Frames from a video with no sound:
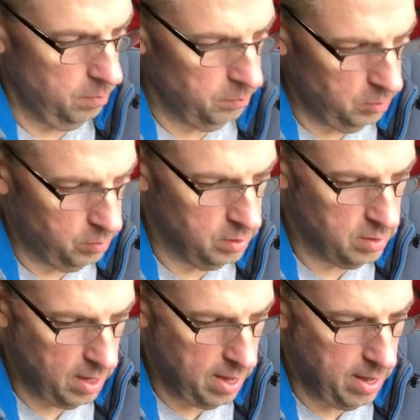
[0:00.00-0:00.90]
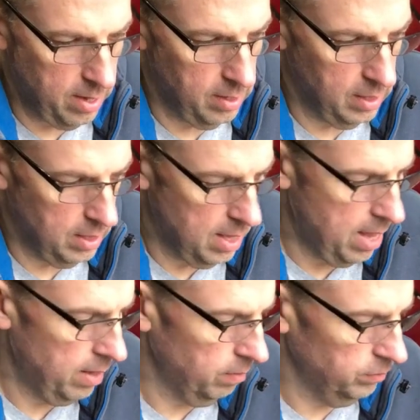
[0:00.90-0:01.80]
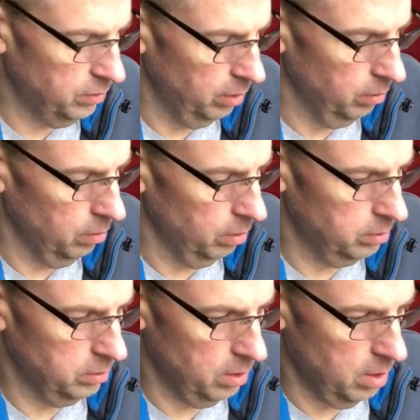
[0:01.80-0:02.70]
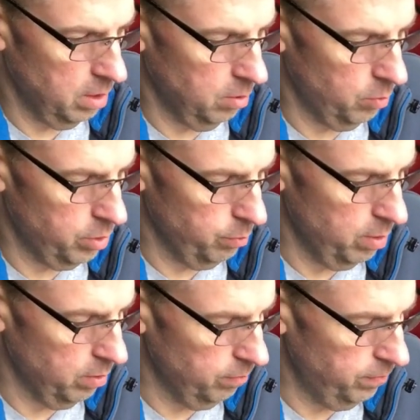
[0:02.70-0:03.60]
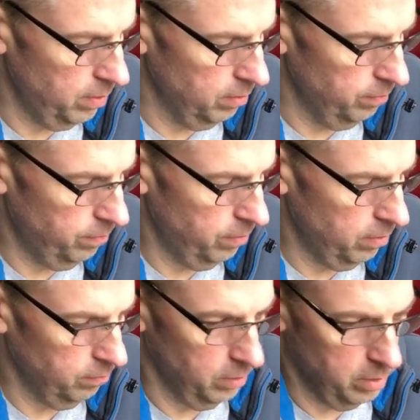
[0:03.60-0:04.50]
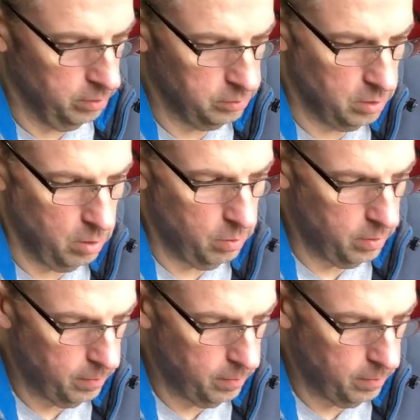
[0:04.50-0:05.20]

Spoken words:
You can tie a lot of stinger hooks with 300 feet of leader. So